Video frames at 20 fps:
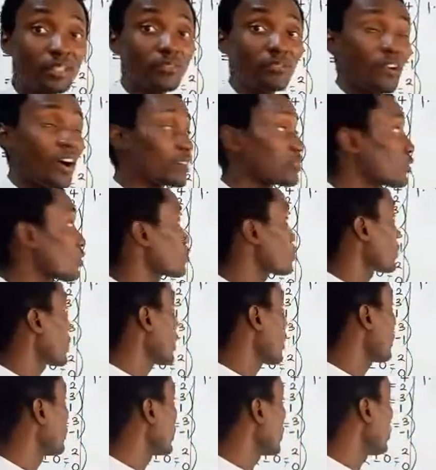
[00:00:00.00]
the factors,
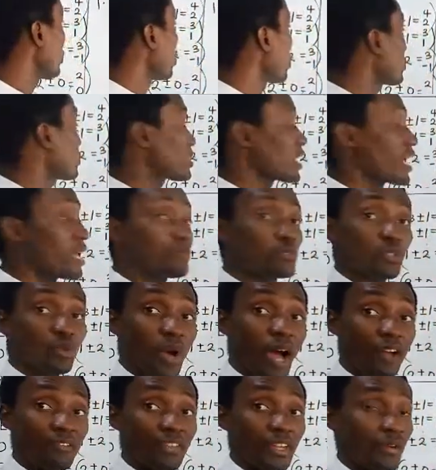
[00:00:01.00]
your terms you
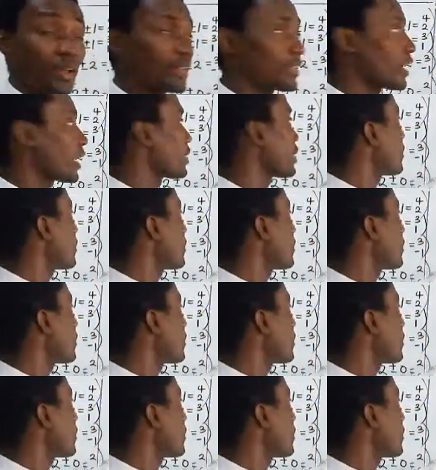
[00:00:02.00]
have here rather.